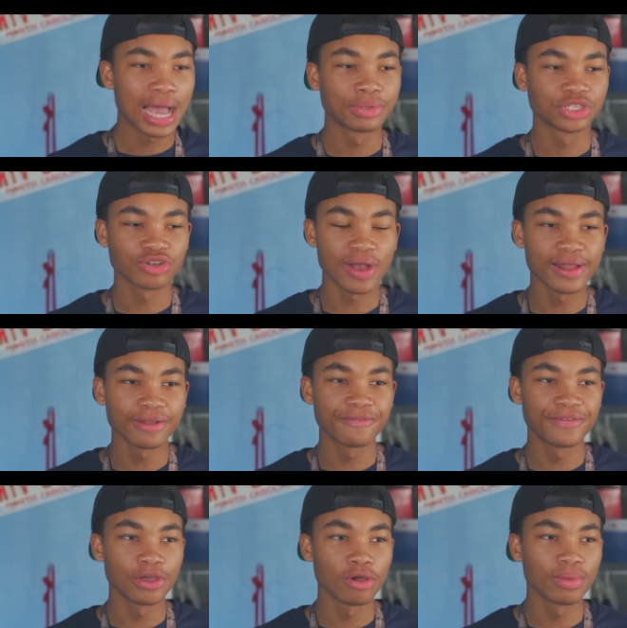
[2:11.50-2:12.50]
I was trying to
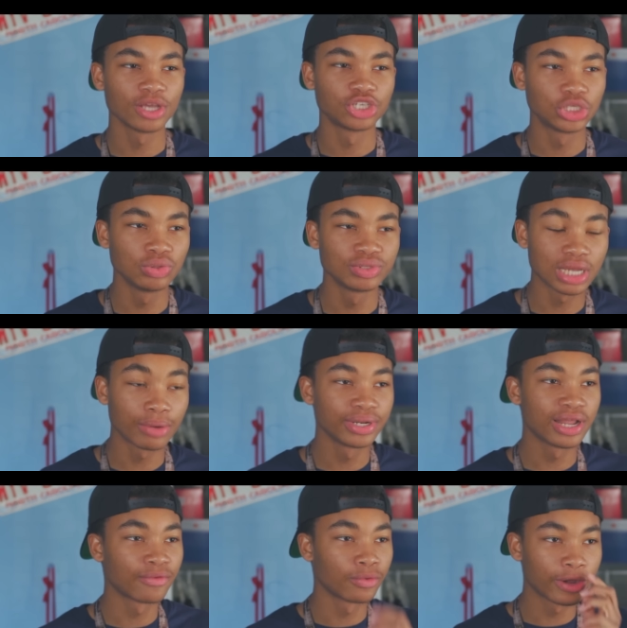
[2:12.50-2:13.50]
film a shoes I would
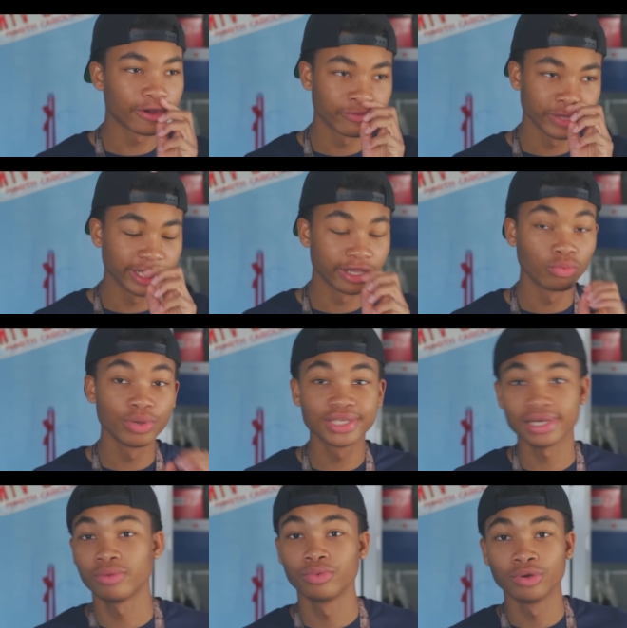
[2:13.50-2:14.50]
never wear video,
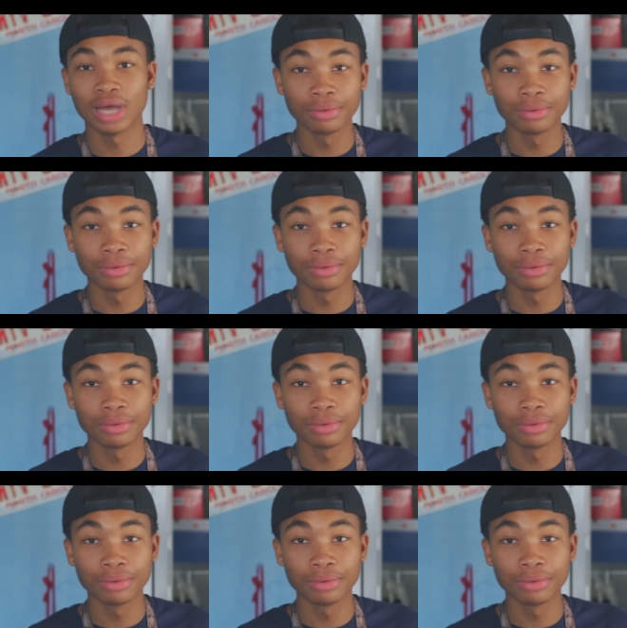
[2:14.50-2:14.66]
which I will.